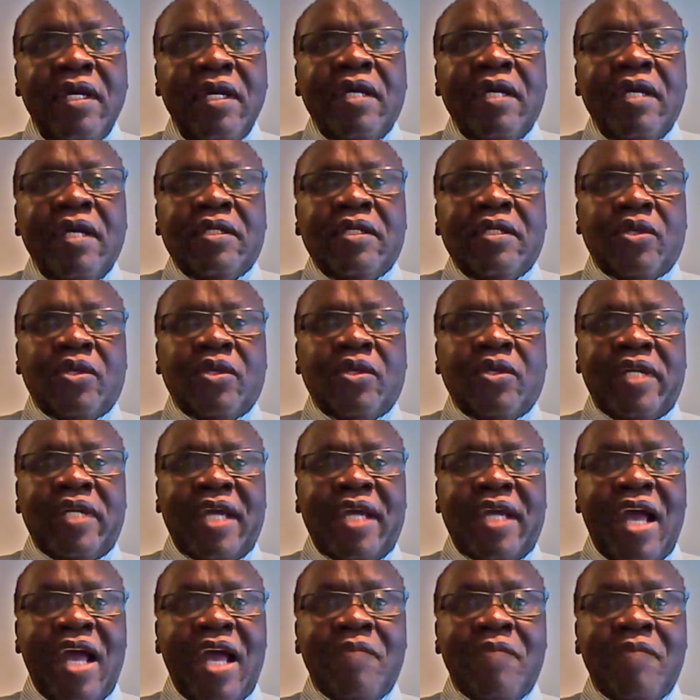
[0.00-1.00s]
So the
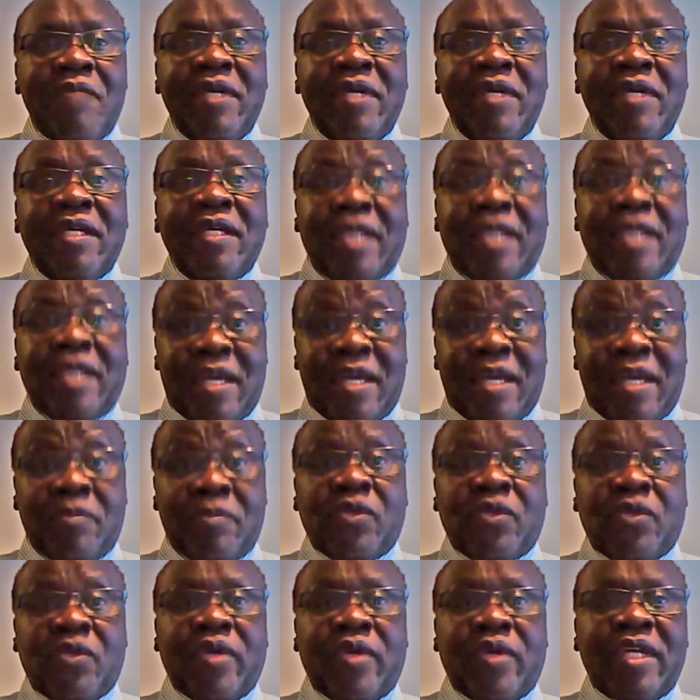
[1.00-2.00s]
army came
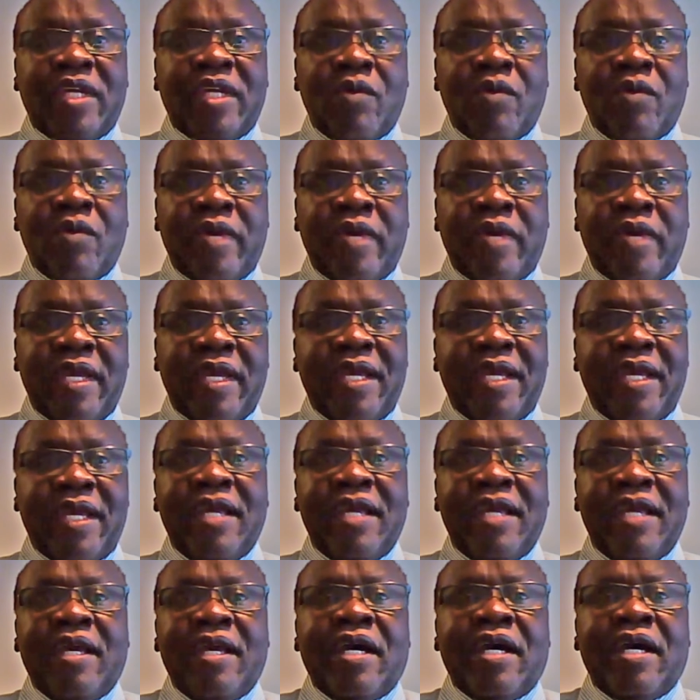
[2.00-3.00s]
straight away
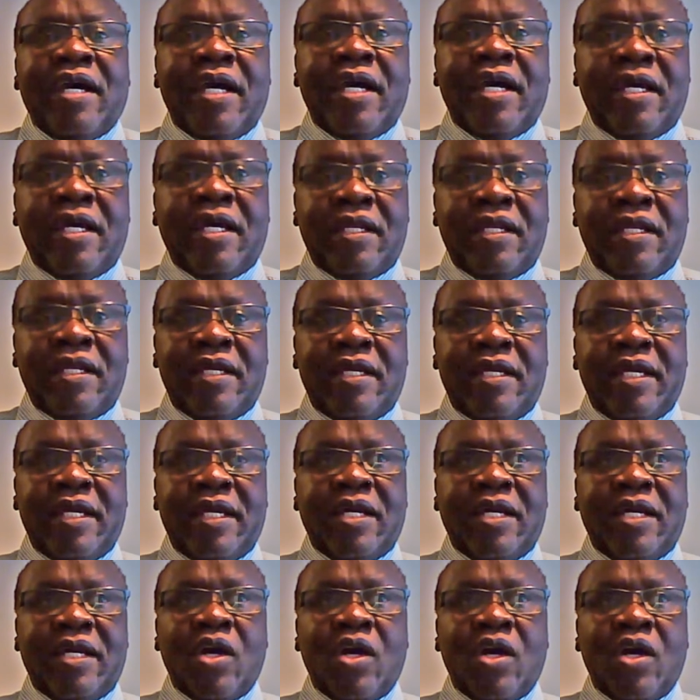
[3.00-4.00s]
and they
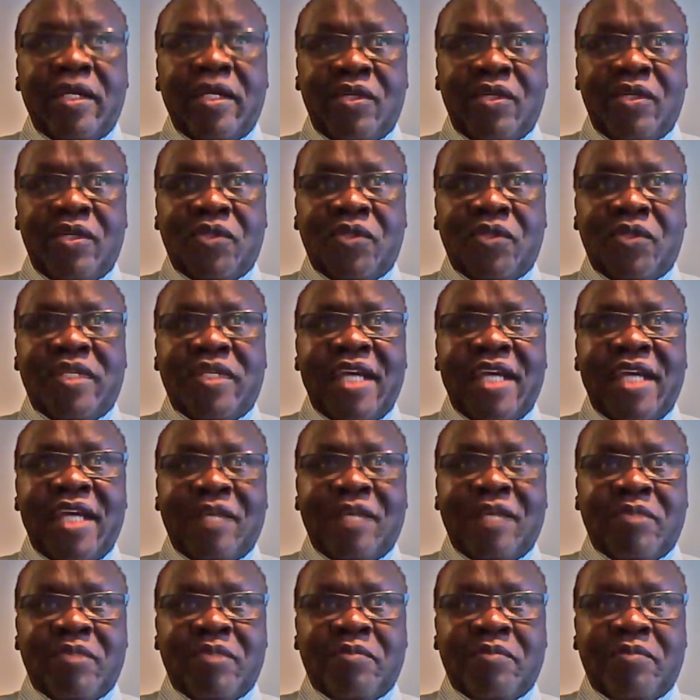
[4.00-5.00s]
got those young
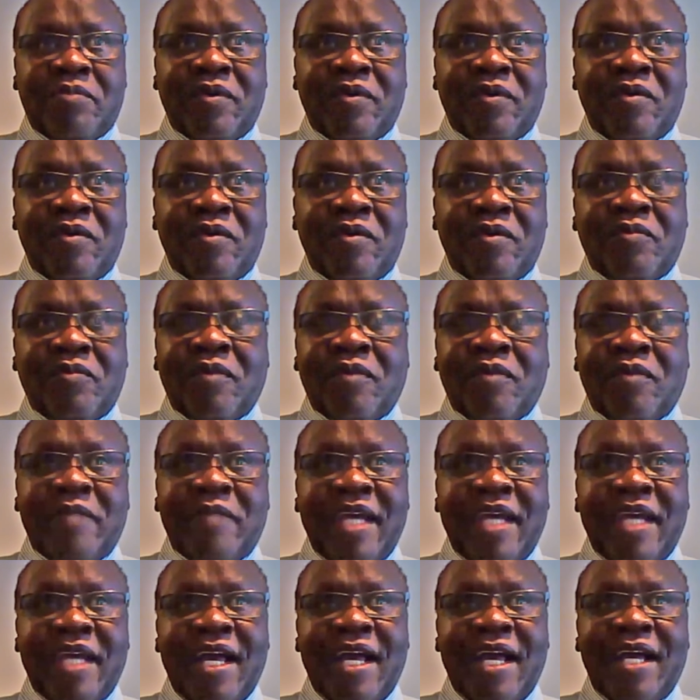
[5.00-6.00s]
people from
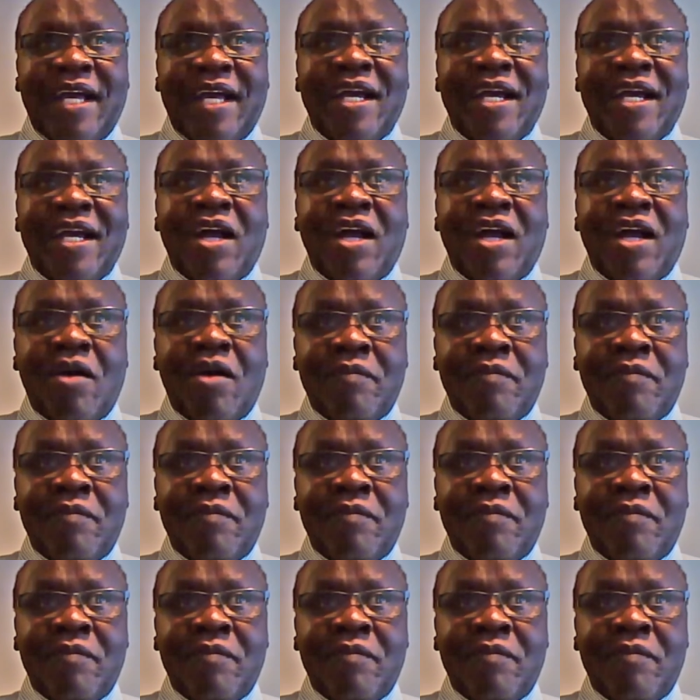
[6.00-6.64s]
their home.